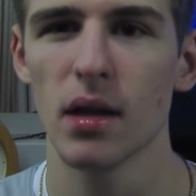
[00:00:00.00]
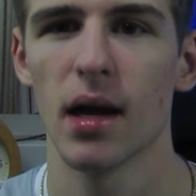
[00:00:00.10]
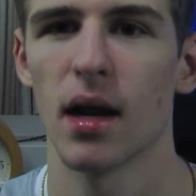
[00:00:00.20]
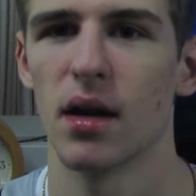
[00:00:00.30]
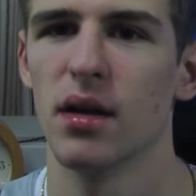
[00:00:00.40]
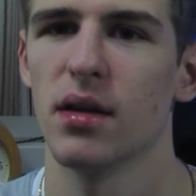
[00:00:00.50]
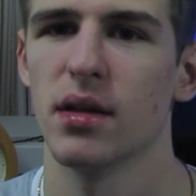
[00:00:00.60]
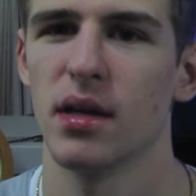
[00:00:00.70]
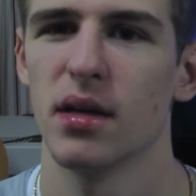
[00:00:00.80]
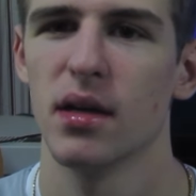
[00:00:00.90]
I don't know
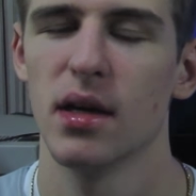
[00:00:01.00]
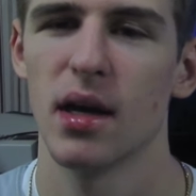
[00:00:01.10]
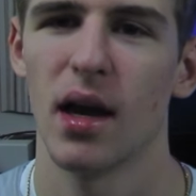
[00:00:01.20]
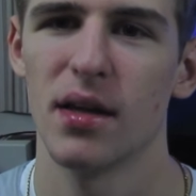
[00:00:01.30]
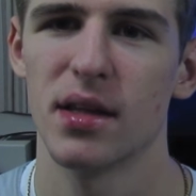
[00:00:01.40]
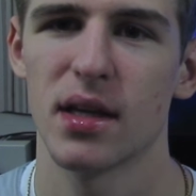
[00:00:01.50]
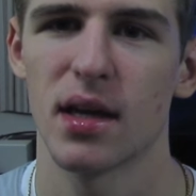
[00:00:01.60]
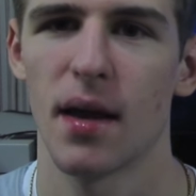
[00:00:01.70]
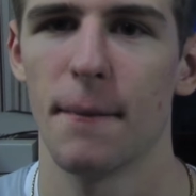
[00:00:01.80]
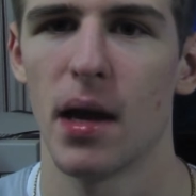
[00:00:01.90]
though. I think
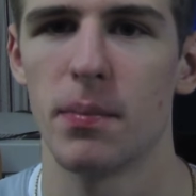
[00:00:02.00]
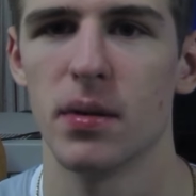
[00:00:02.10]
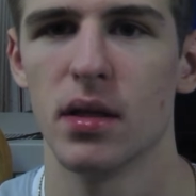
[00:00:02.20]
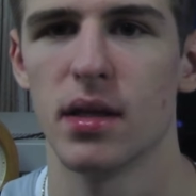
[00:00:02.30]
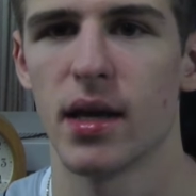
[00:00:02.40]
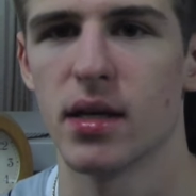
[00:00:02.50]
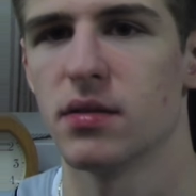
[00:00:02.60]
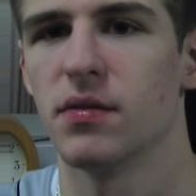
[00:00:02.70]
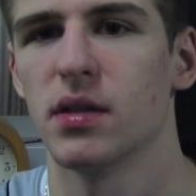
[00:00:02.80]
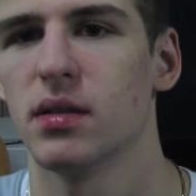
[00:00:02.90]
it might be the end
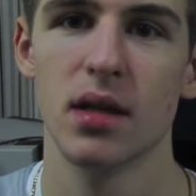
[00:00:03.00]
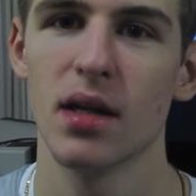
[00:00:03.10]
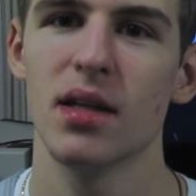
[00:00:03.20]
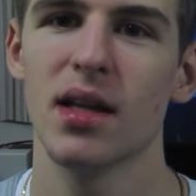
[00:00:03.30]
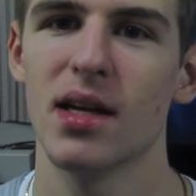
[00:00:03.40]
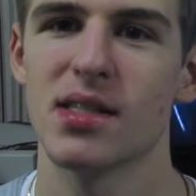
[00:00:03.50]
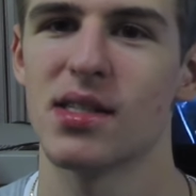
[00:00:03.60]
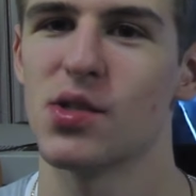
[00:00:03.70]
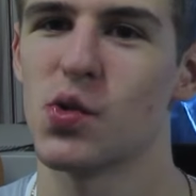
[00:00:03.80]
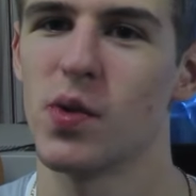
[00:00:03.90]
of it. Nonetheless,
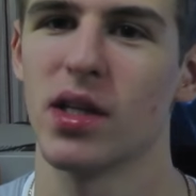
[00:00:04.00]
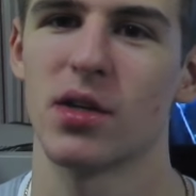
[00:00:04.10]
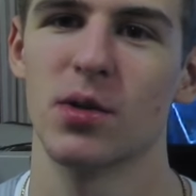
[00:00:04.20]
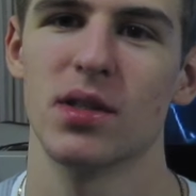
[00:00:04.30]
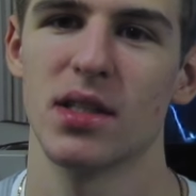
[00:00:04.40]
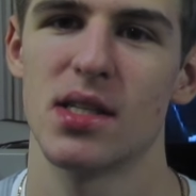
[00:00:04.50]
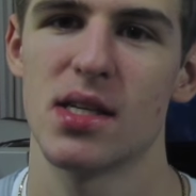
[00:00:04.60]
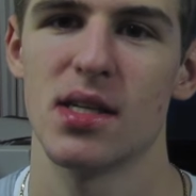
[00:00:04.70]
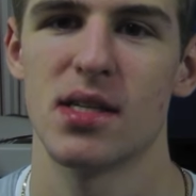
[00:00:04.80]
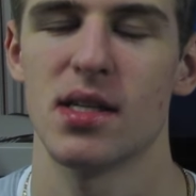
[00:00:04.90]
this is really cool to
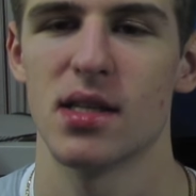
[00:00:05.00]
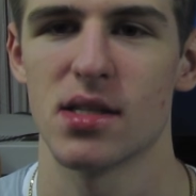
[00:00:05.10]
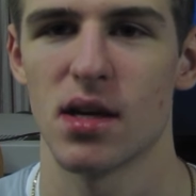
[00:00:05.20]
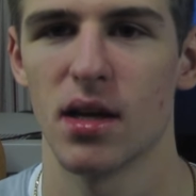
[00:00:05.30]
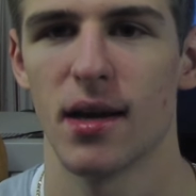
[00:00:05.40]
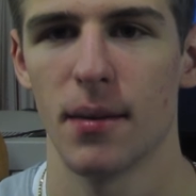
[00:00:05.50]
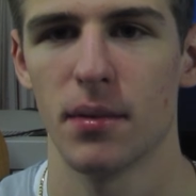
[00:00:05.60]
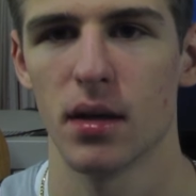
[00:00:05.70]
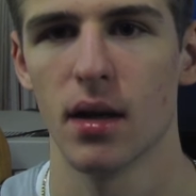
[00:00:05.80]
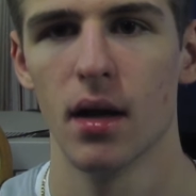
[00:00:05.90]
see see this all
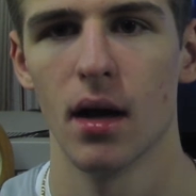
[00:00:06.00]
happen.